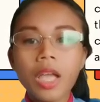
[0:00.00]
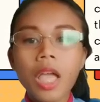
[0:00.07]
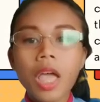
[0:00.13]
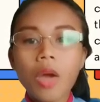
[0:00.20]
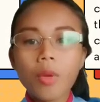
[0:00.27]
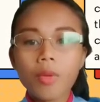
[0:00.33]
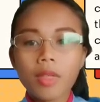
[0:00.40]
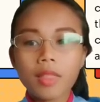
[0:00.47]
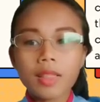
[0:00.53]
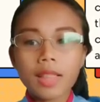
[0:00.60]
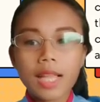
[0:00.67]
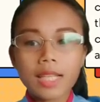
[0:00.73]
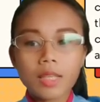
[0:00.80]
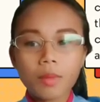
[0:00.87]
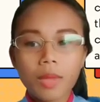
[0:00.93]
with
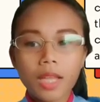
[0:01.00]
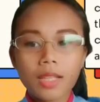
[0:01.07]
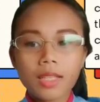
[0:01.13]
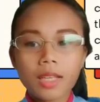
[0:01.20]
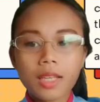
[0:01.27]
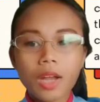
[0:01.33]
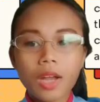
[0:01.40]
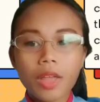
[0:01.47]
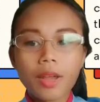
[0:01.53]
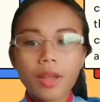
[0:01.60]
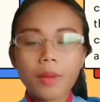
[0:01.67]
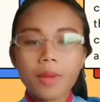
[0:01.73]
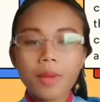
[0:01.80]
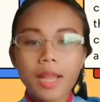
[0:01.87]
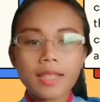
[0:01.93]
classmates in other
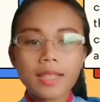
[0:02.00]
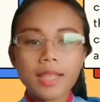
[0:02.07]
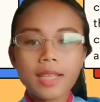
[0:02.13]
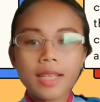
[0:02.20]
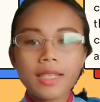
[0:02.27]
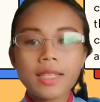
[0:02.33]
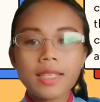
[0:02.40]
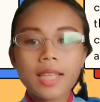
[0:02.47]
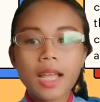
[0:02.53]
places,